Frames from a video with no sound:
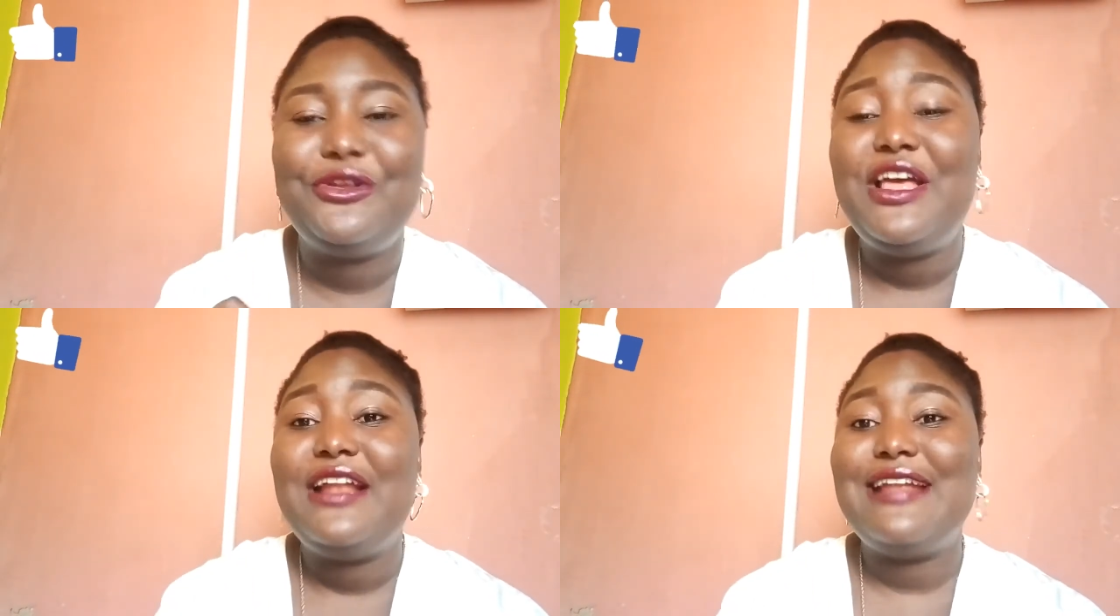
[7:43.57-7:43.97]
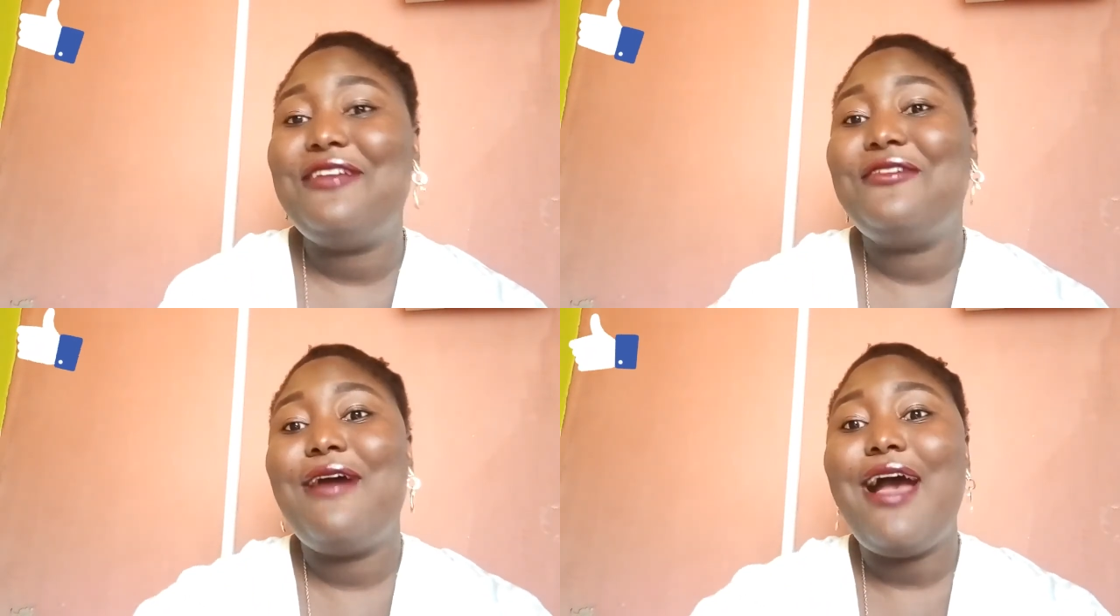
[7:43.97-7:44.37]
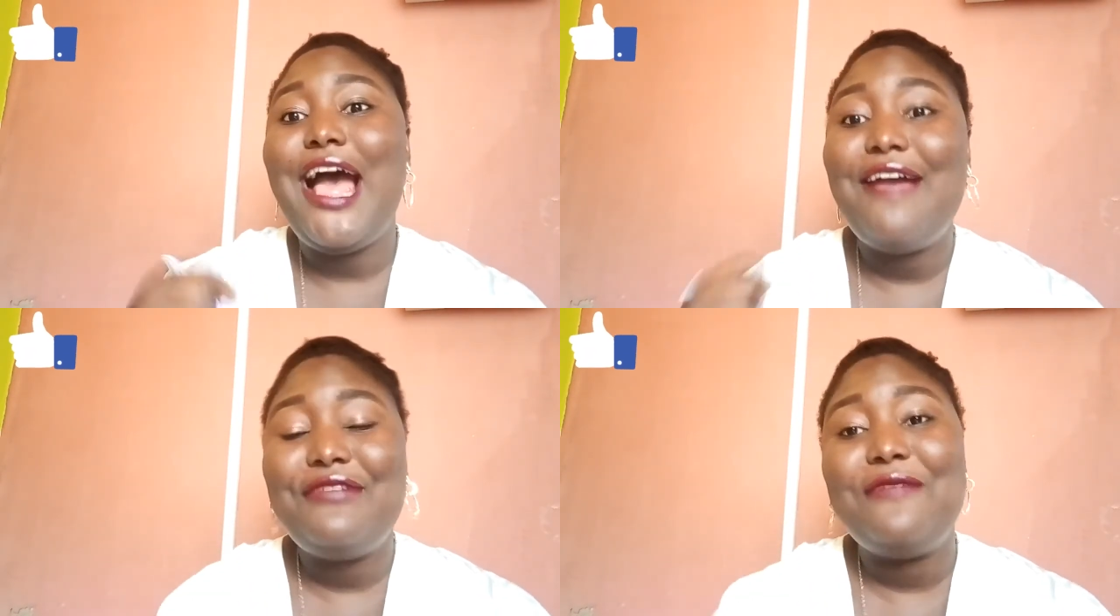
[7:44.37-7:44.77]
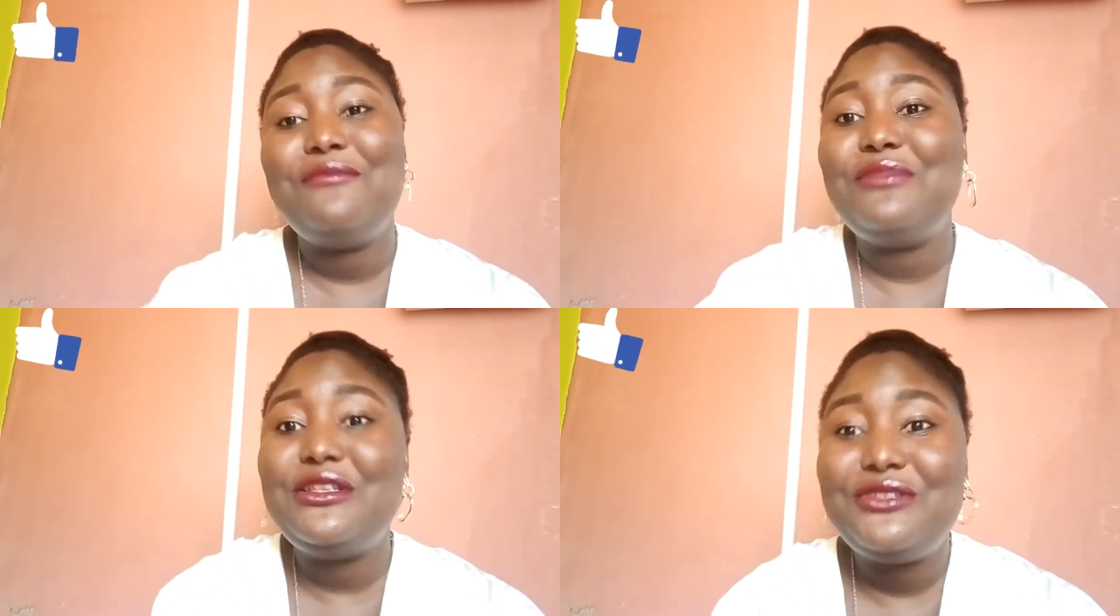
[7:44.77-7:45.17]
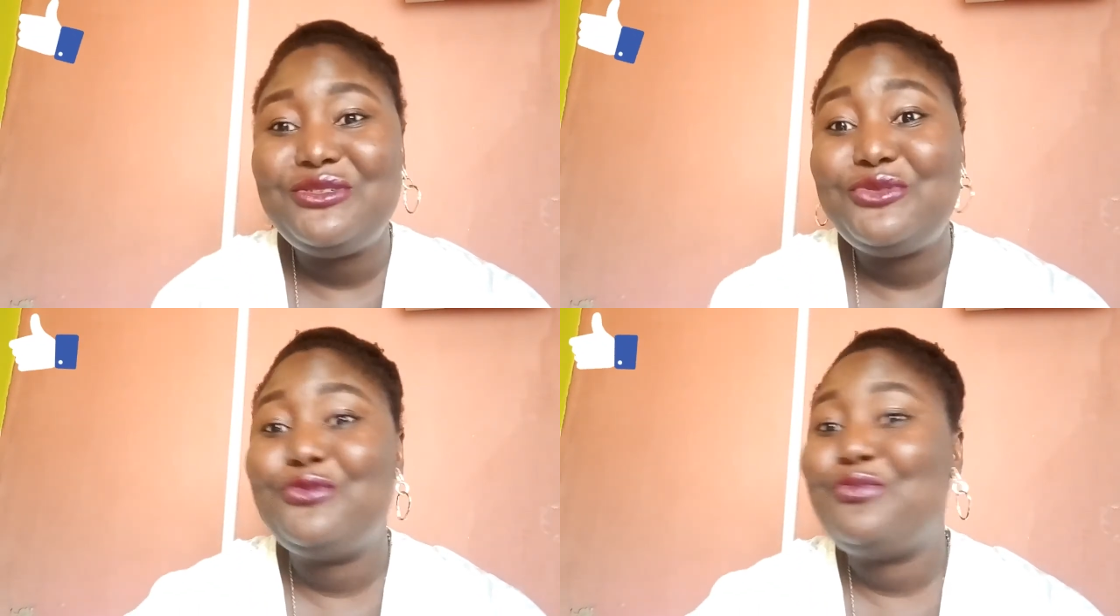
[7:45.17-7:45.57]
that you have a means
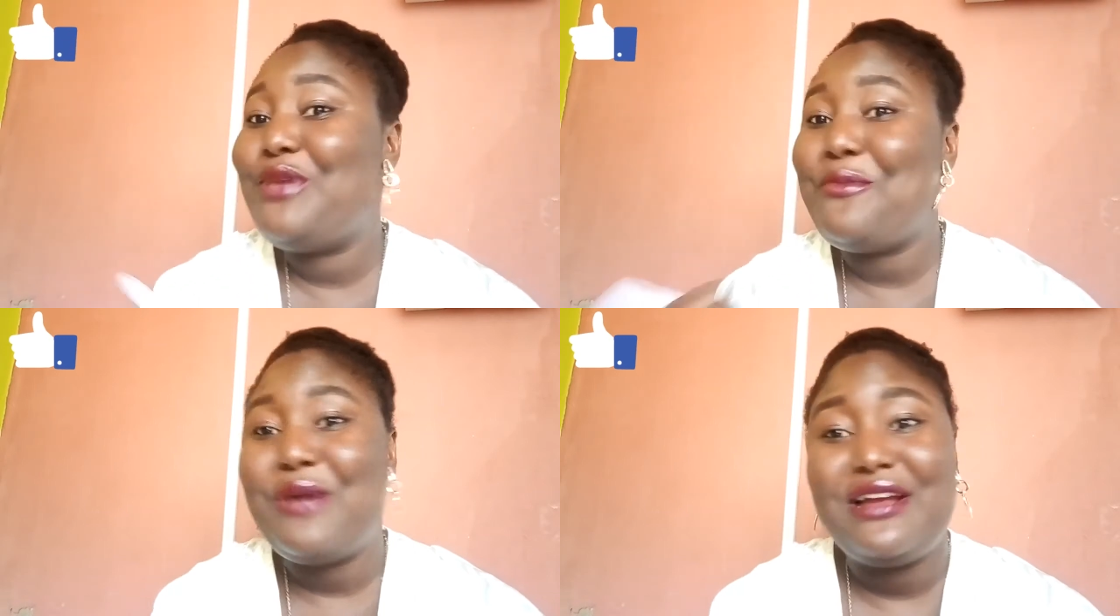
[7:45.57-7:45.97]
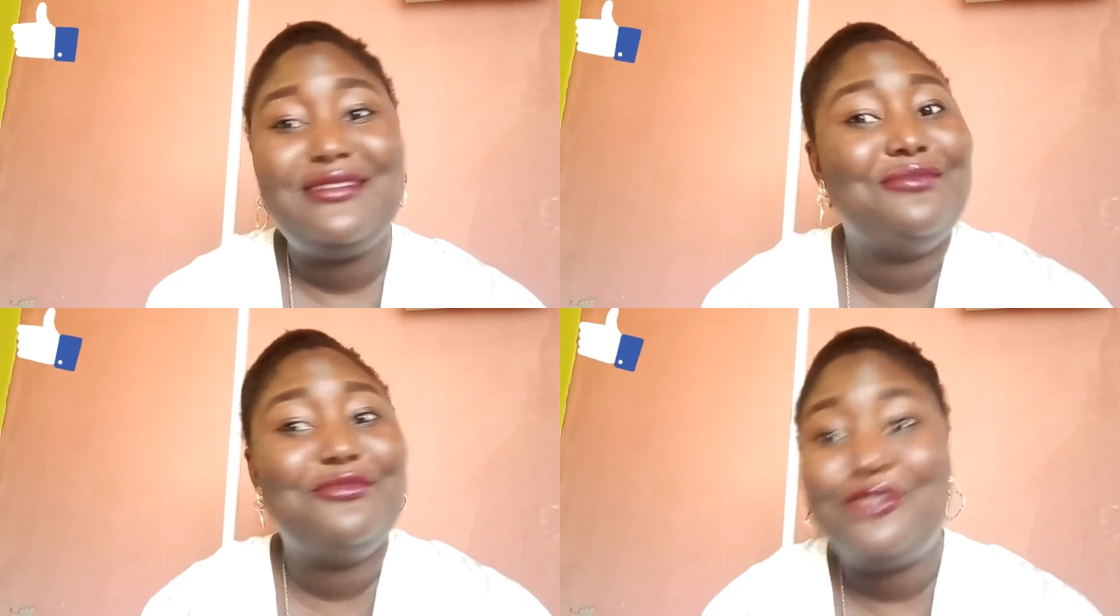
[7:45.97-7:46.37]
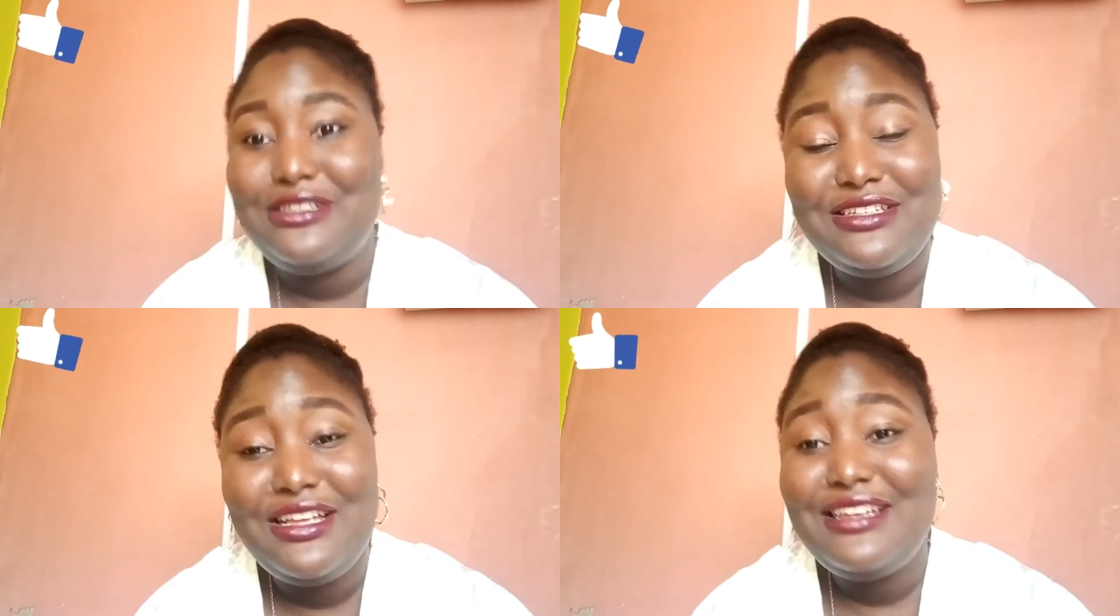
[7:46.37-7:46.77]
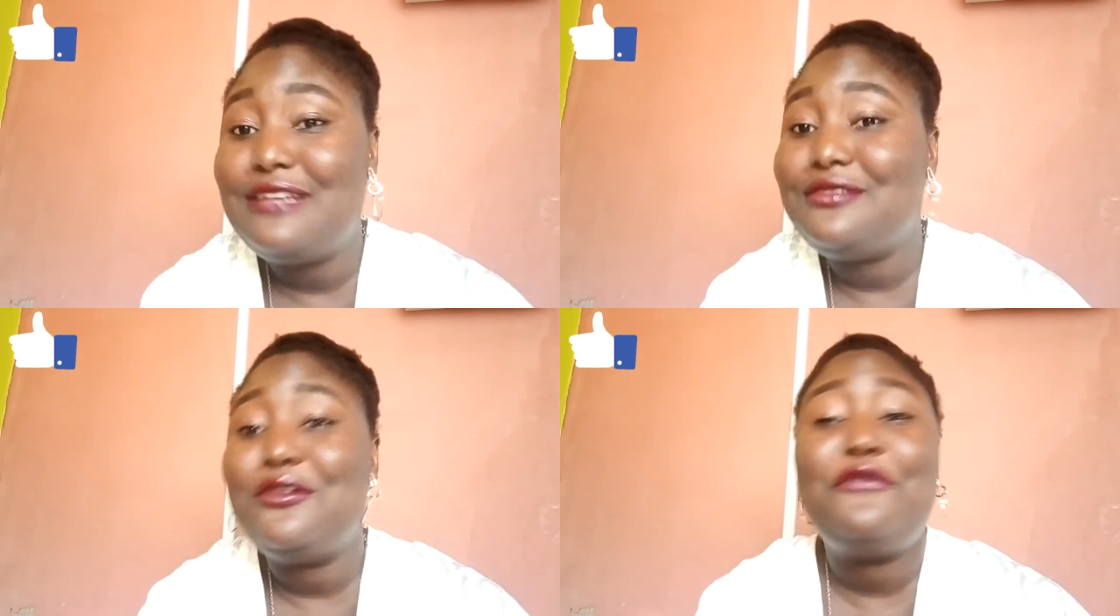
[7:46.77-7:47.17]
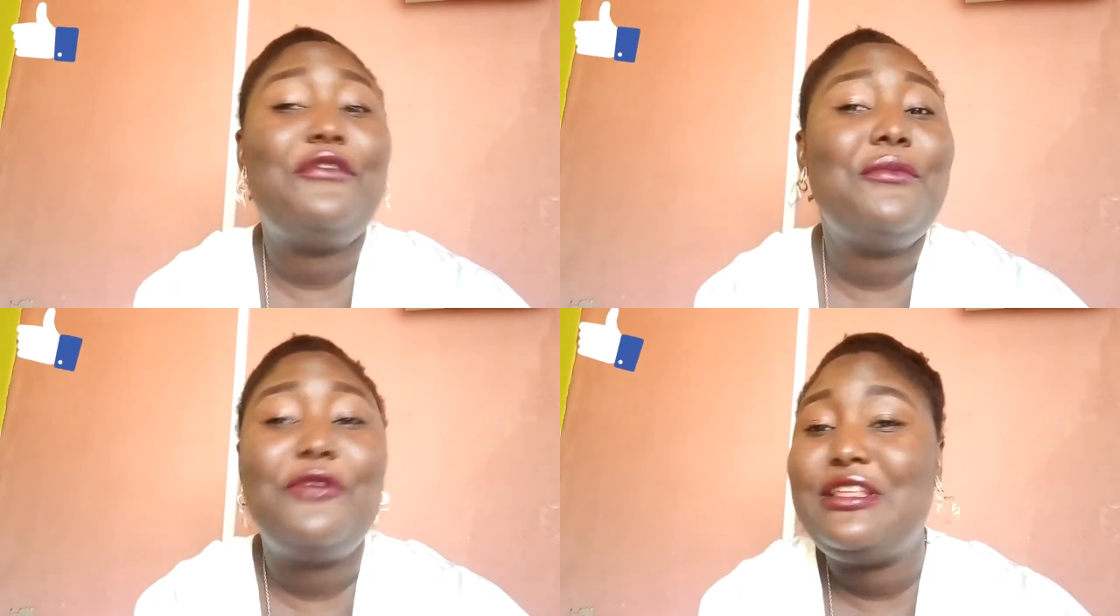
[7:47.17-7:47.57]
to pay back the money. There's no free
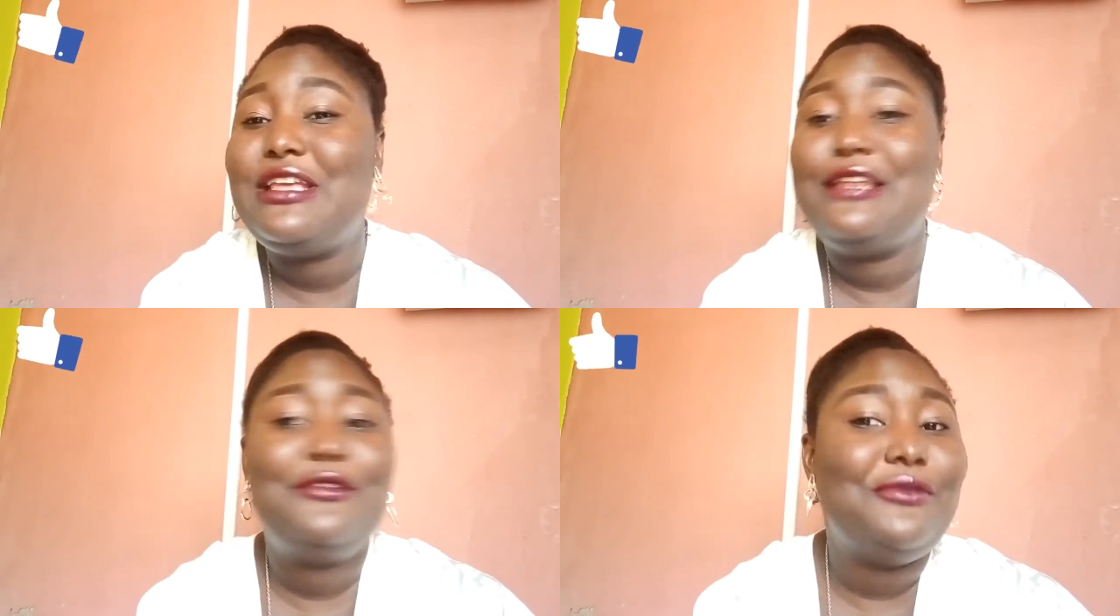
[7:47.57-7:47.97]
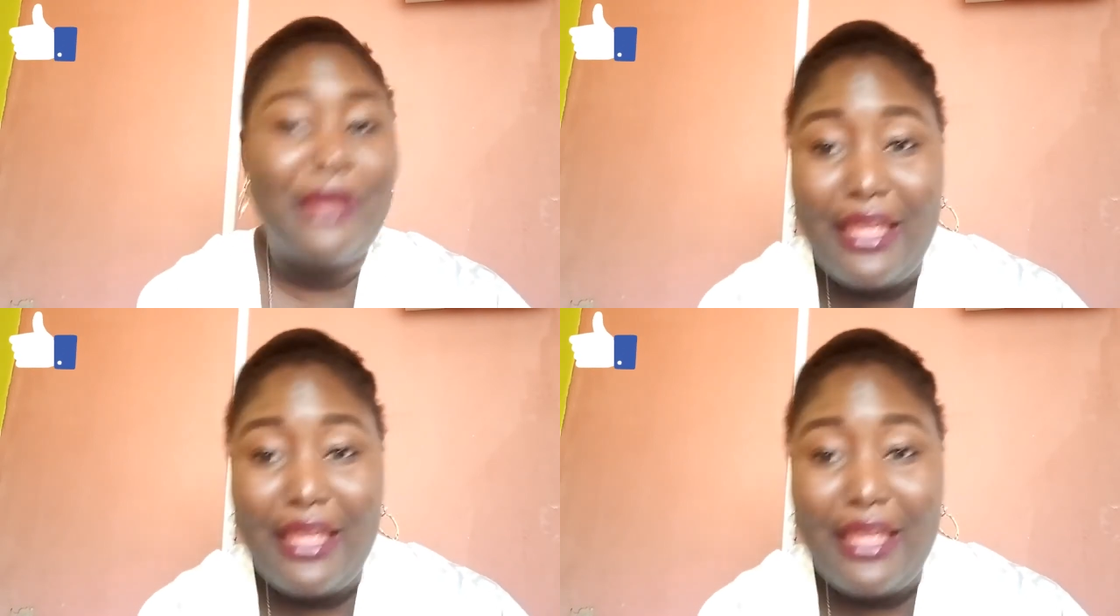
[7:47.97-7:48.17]
money anyway.